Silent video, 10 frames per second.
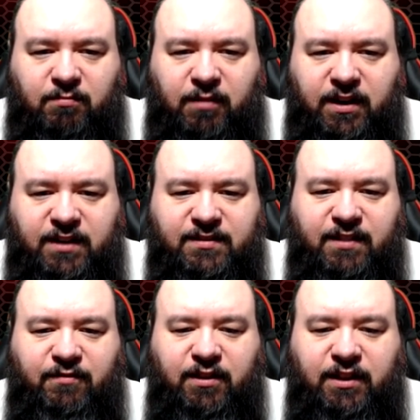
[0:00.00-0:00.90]
But he's
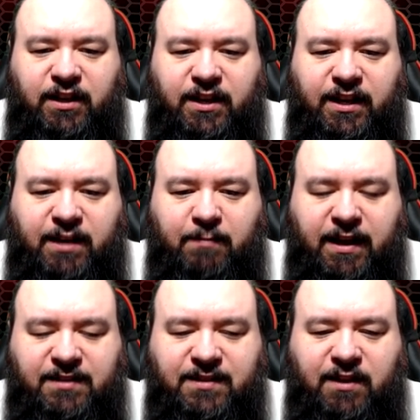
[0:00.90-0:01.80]
definitely gonna get
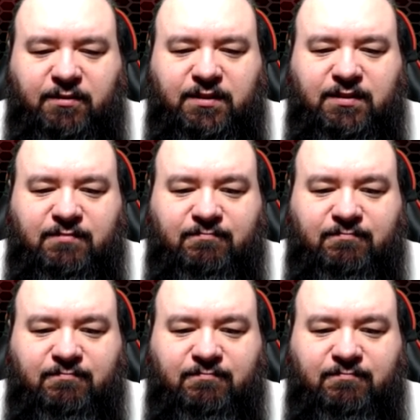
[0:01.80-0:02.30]
maxed out